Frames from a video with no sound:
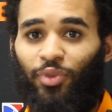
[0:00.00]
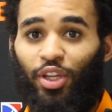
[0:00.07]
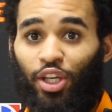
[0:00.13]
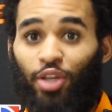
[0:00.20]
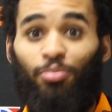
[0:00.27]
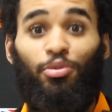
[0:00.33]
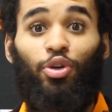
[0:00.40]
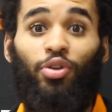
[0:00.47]

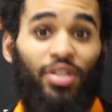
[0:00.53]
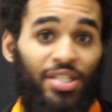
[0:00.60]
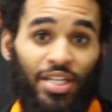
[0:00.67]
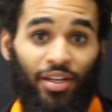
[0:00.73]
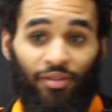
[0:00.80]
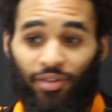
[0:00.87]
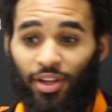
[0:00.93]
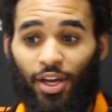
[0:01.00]

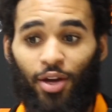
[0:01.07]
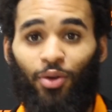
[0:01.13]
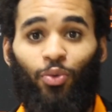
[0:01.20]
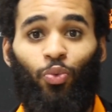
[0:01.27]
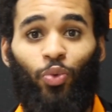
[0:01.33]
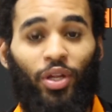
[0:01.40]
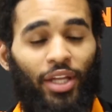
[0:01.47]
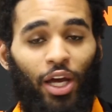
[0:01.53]
communicative and they're
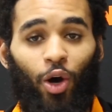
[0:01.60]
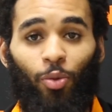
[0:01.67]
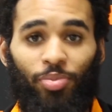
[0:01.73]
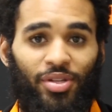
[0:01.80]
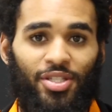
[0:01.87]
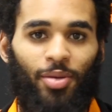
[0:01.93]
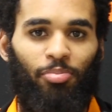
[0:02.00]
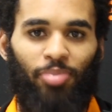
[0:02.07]
really
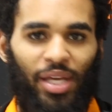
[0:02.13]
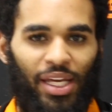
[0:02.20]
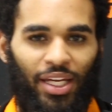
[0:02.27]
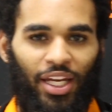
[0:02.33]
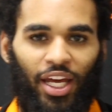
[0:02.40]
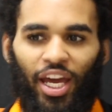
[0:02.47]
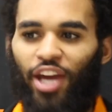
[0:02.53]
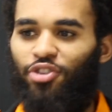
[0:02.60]
open to
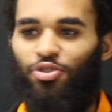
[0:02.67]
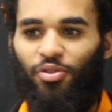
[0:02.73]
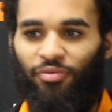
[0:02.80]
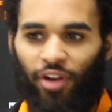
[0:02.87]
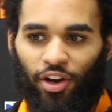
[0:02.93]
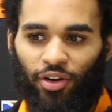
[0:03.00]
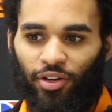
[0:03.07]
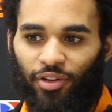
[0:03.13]
being
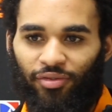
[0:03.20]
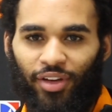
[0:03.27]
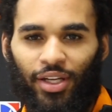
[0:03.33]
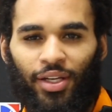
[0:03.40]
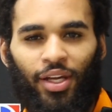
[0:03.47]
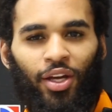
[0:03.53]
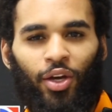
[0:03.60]
extroverted and